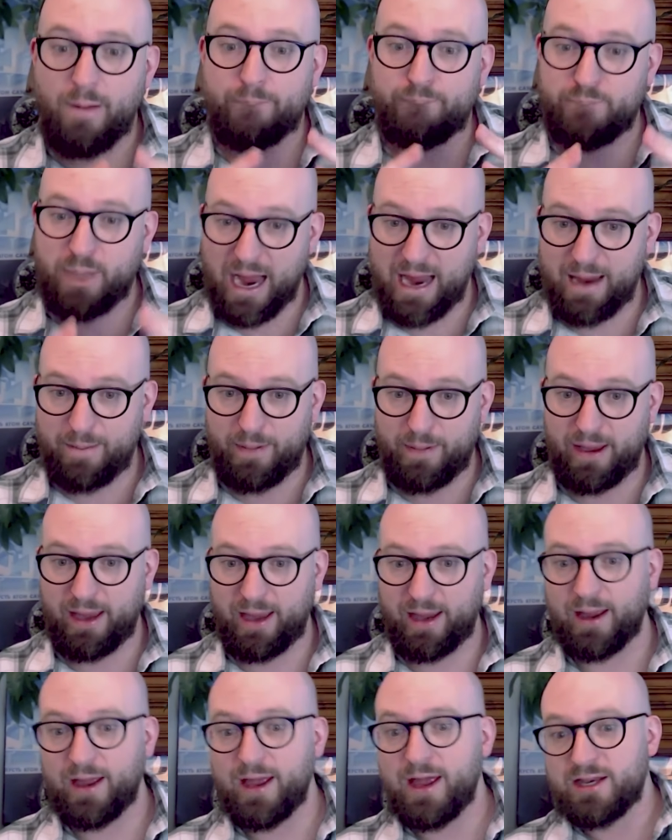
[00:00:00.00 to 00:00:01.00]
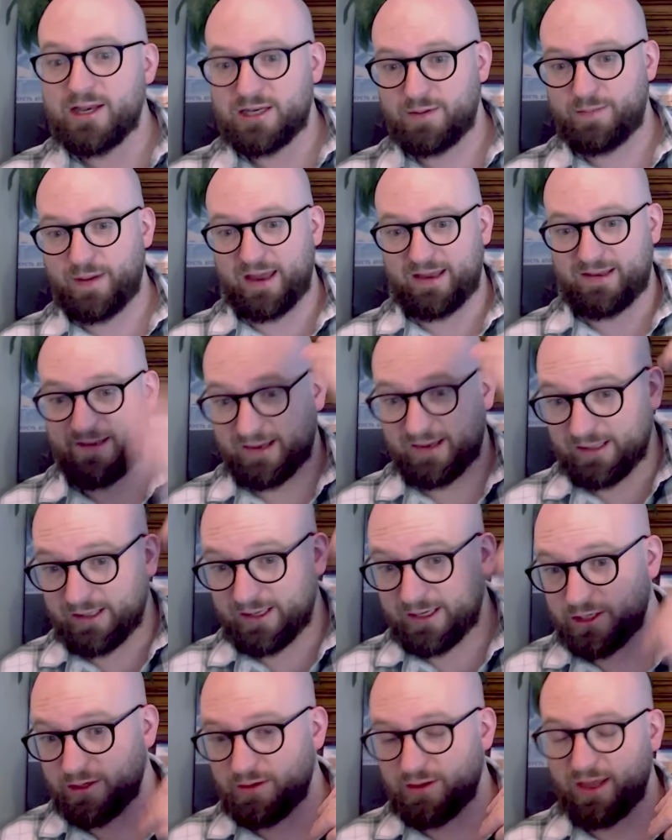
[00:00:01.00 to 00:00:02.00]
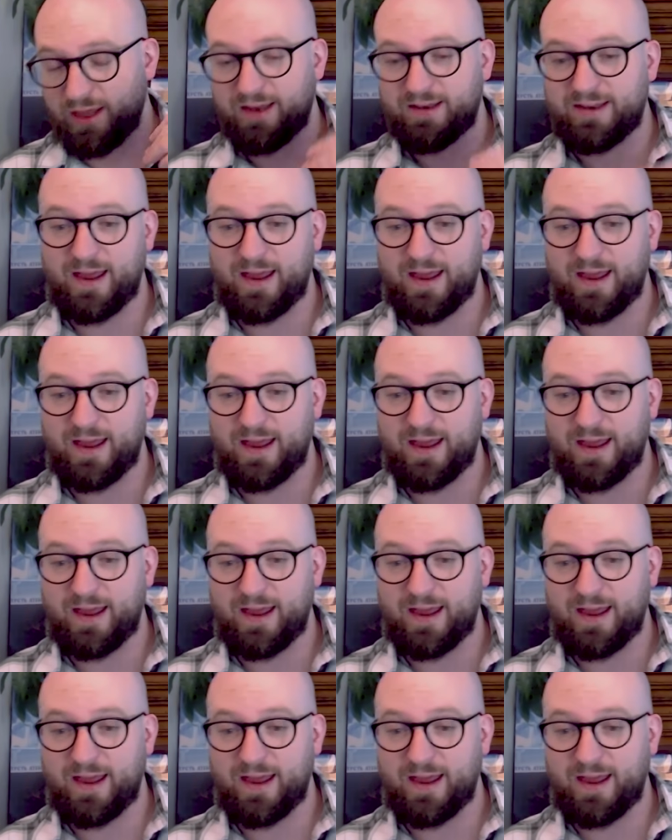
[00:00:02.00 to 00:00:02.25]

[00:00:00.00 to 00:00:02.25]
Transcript: piping to basically do this.